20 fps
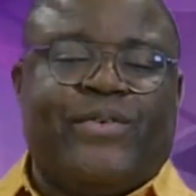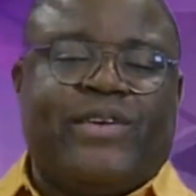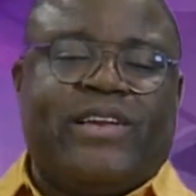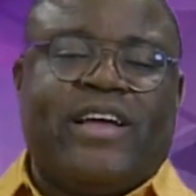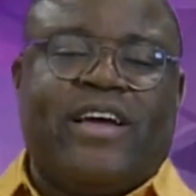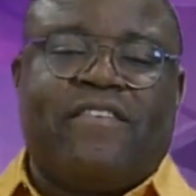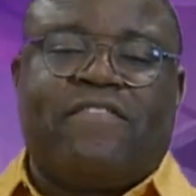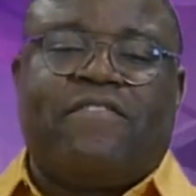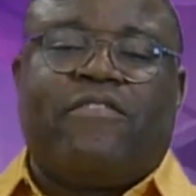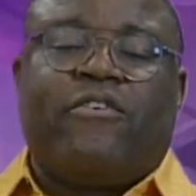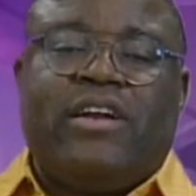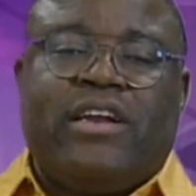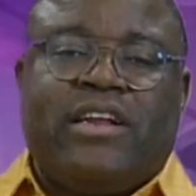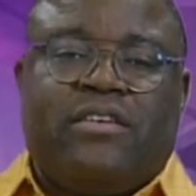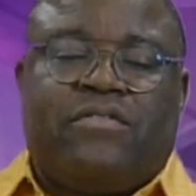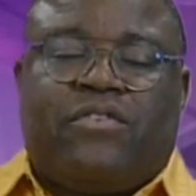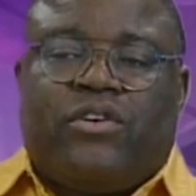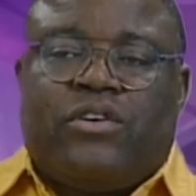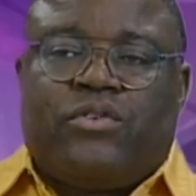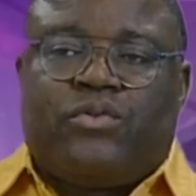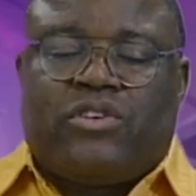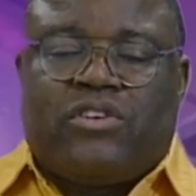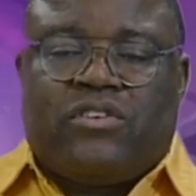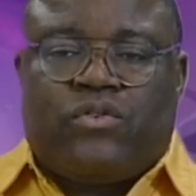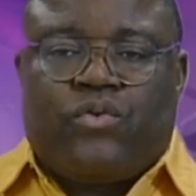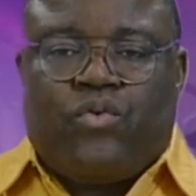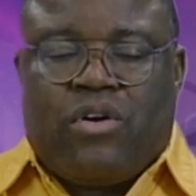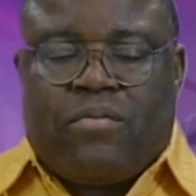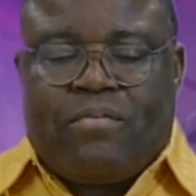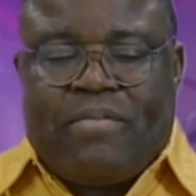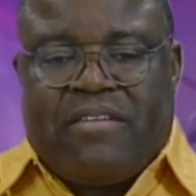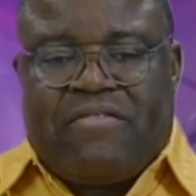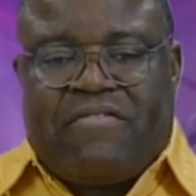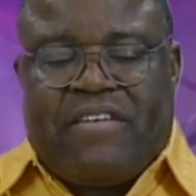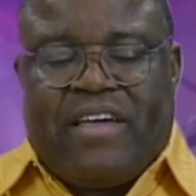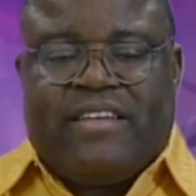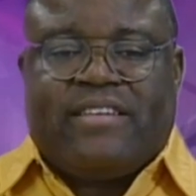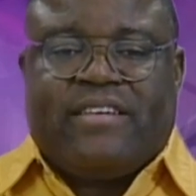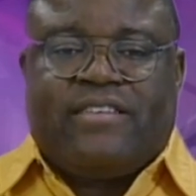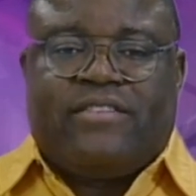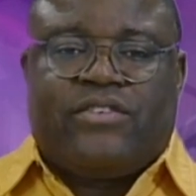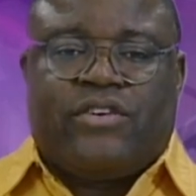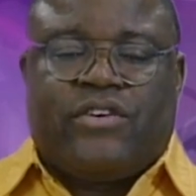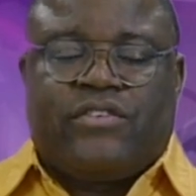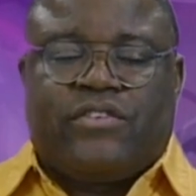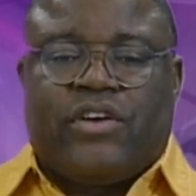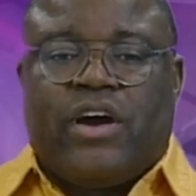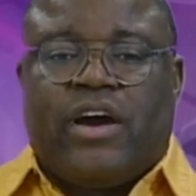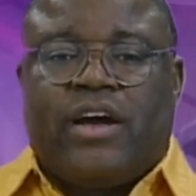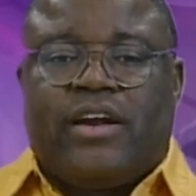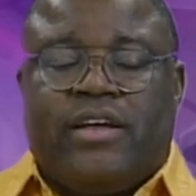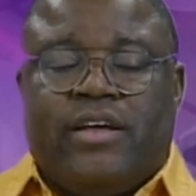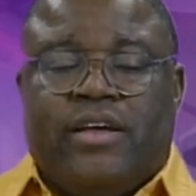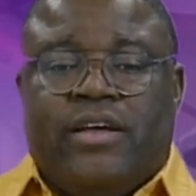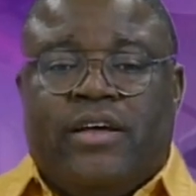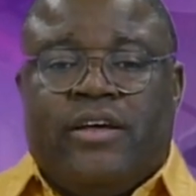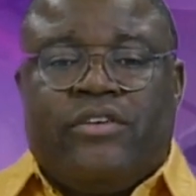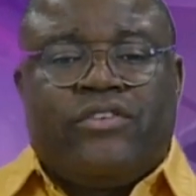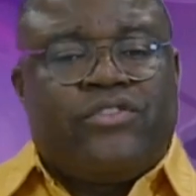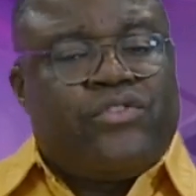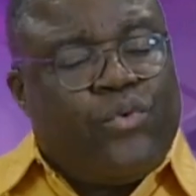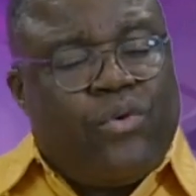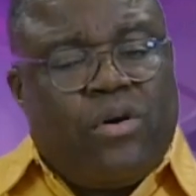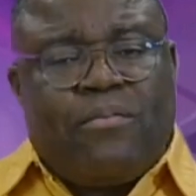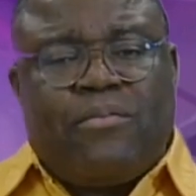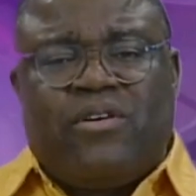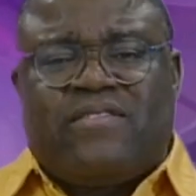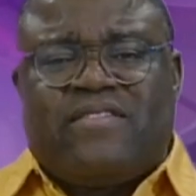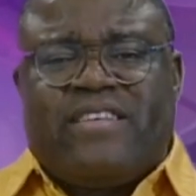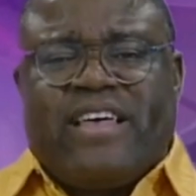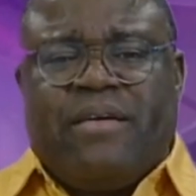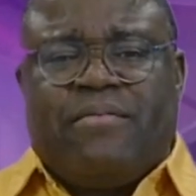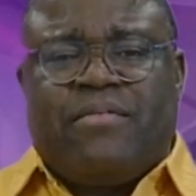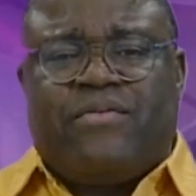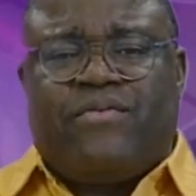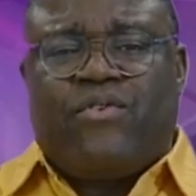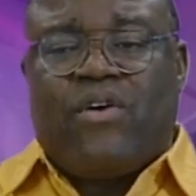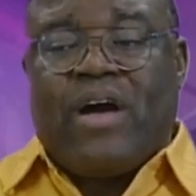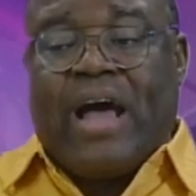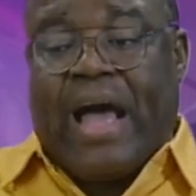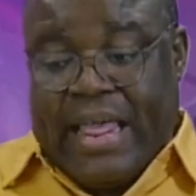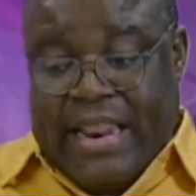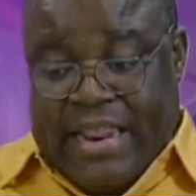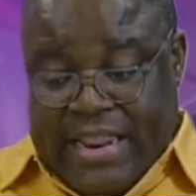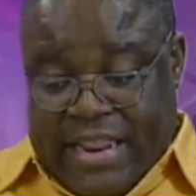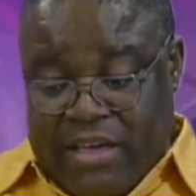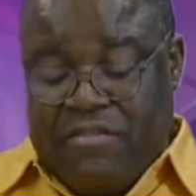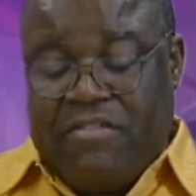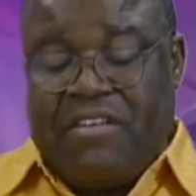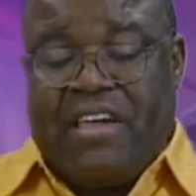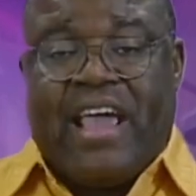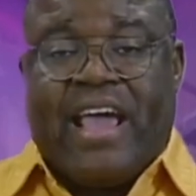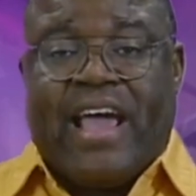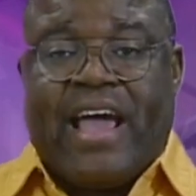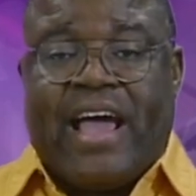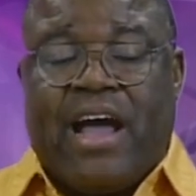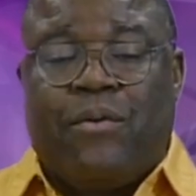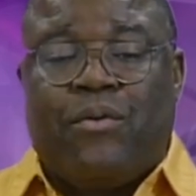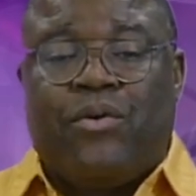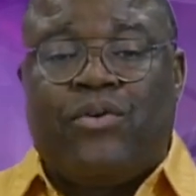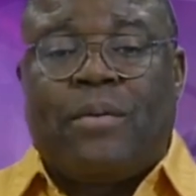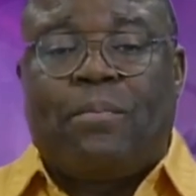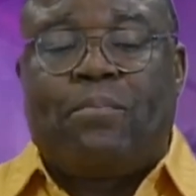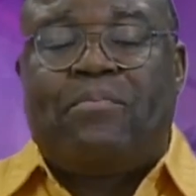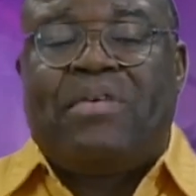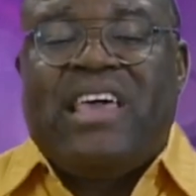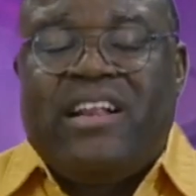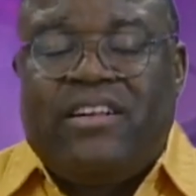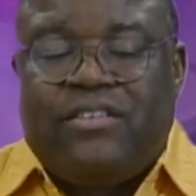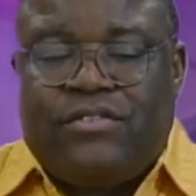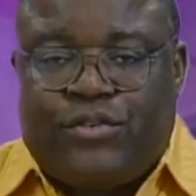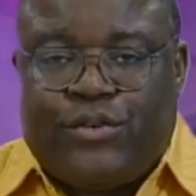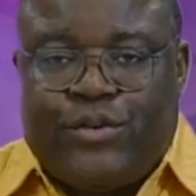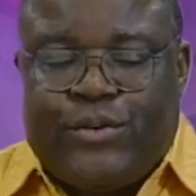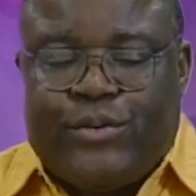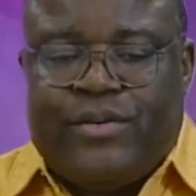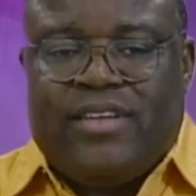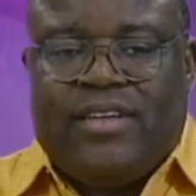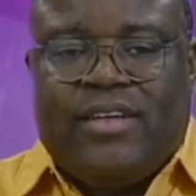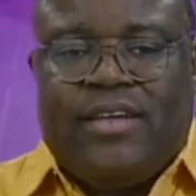We don't have funding for it. We just walk by faith and trust God. So one more time before I leave here, I want to appeal to you.